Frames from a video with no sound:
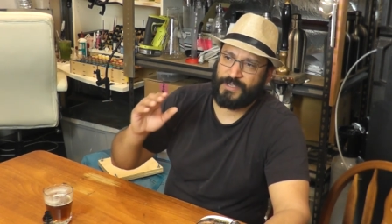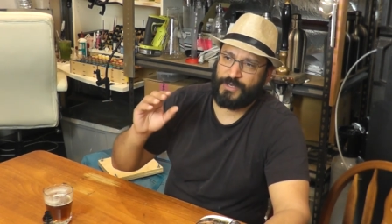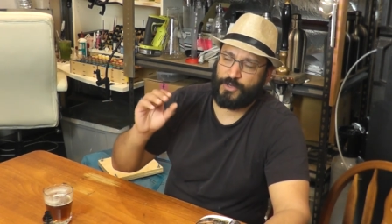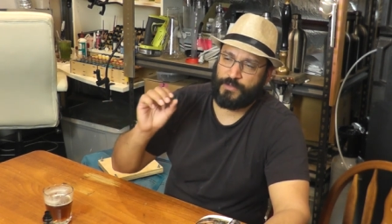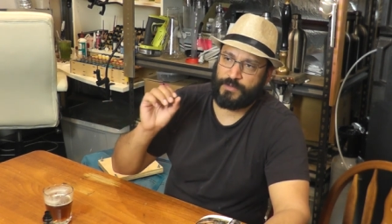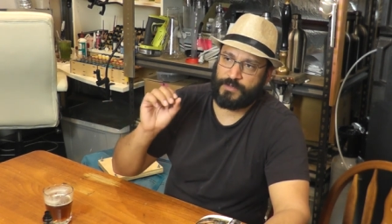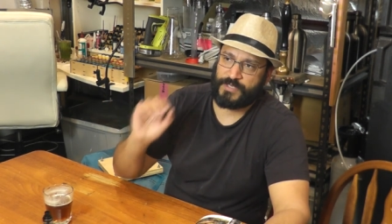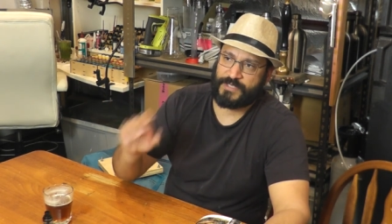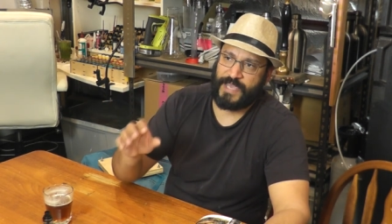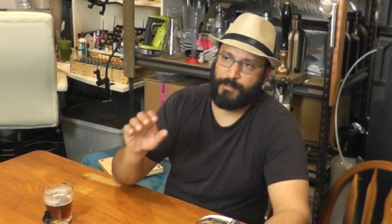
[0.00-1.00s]
you know,
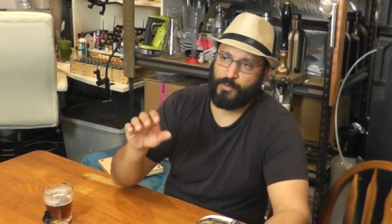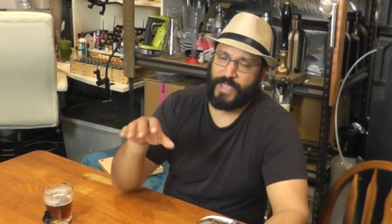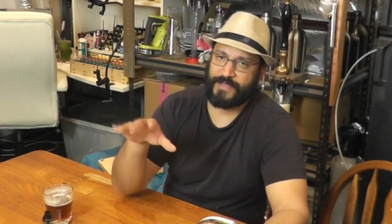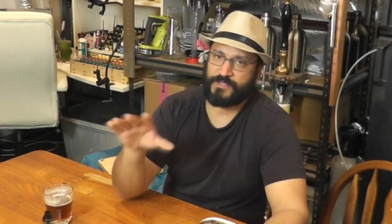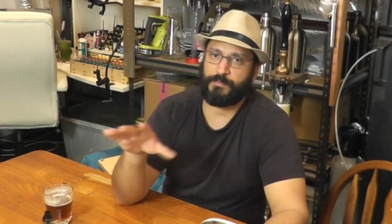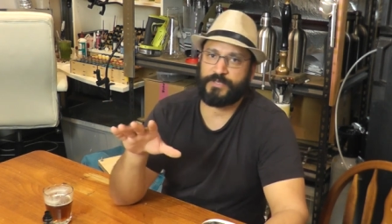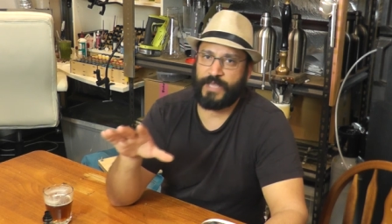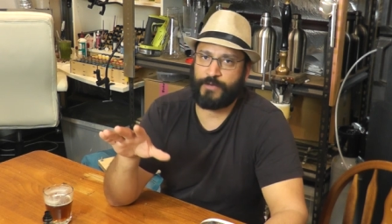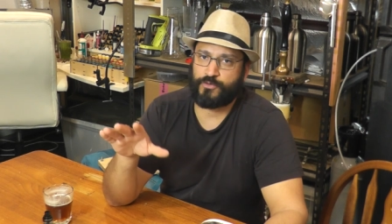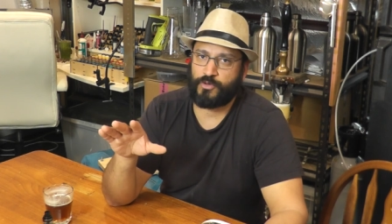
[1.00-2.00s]
the table has the
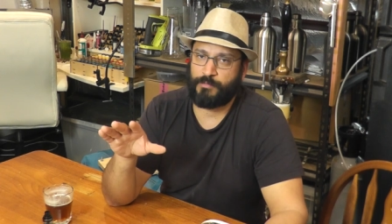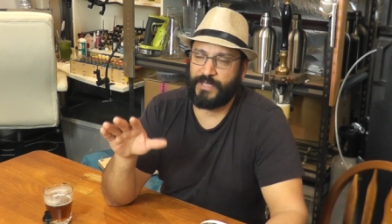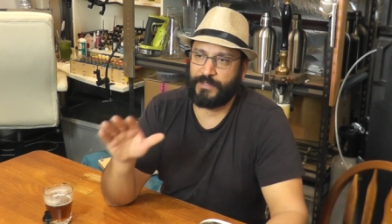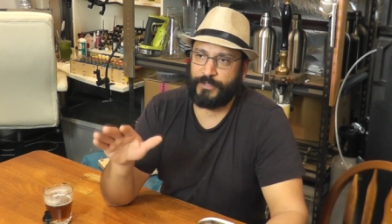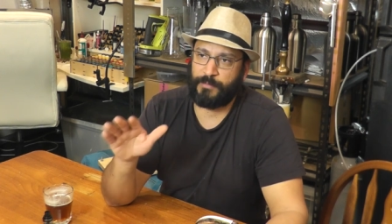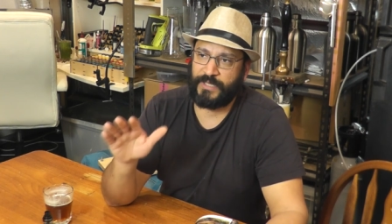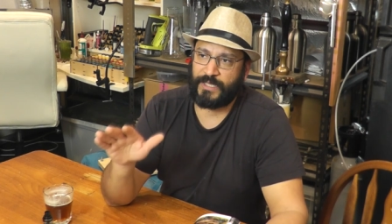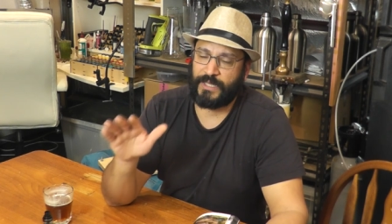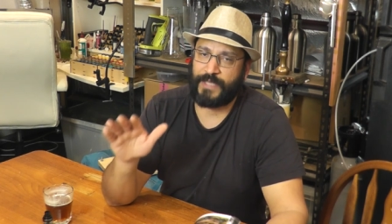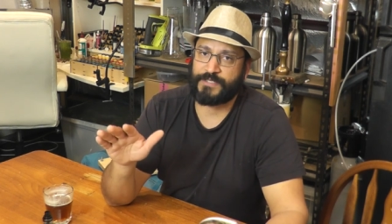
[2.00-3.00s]
potential to be a little bit
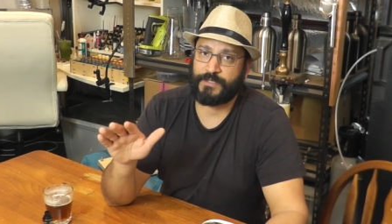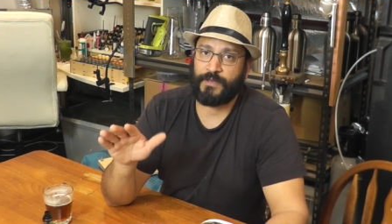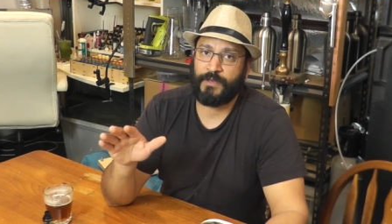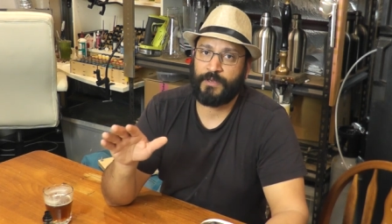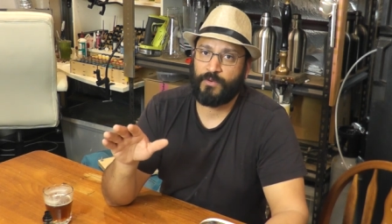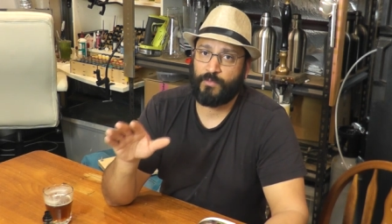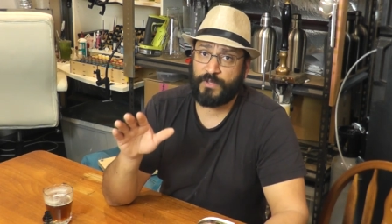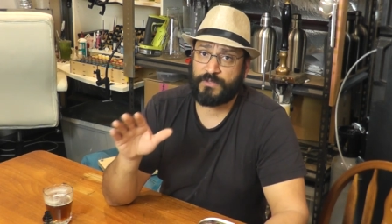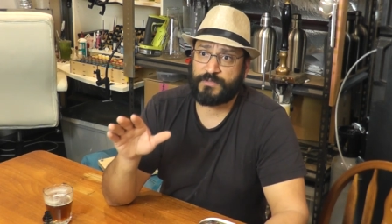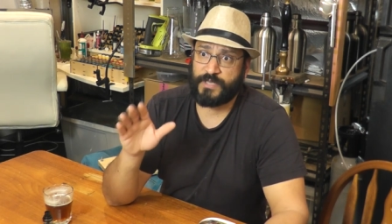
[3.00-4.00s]
cluttered
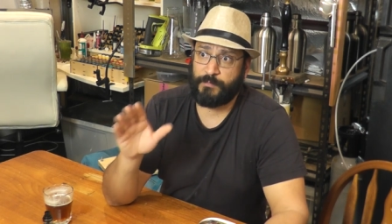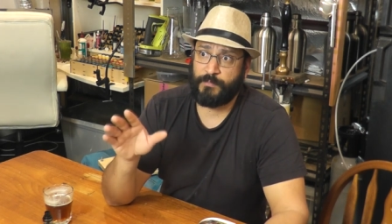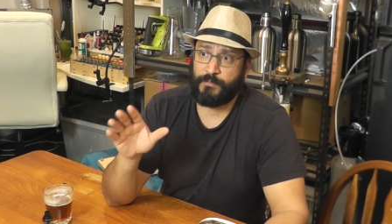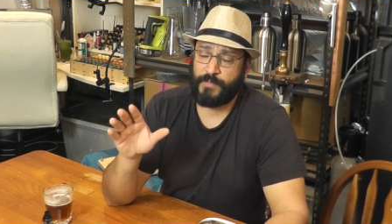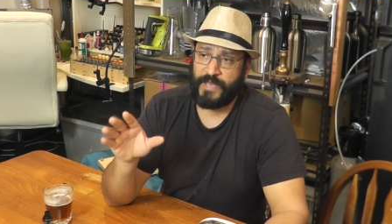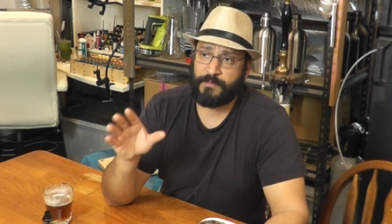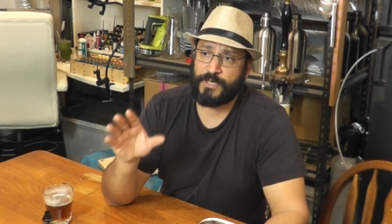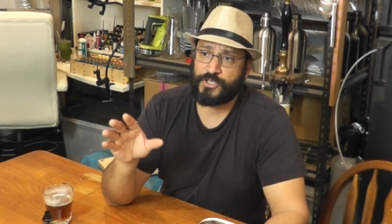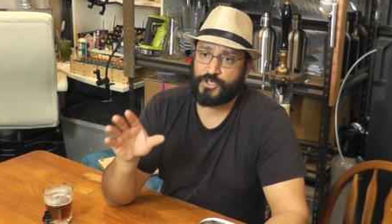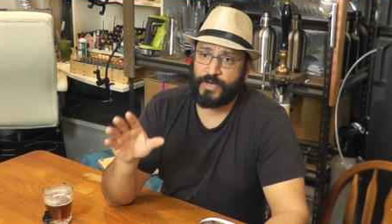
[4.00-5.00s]
with some
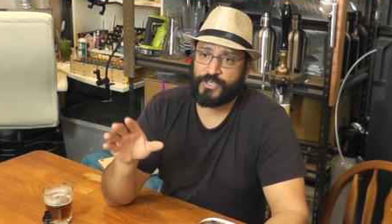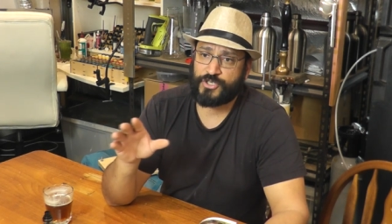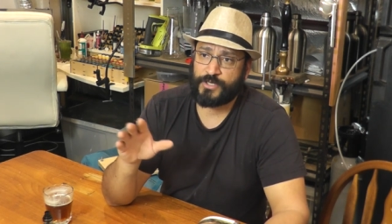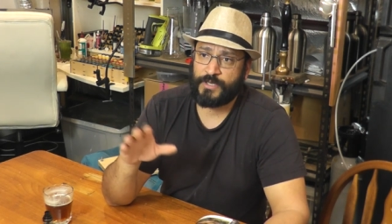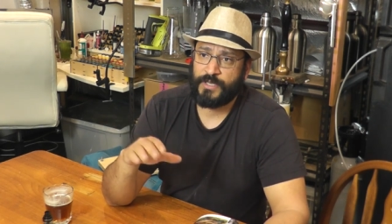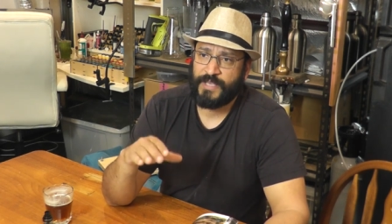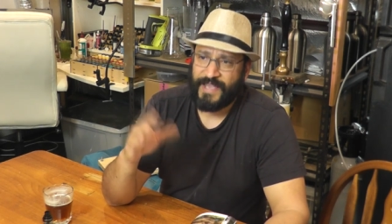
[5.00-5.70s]
administration.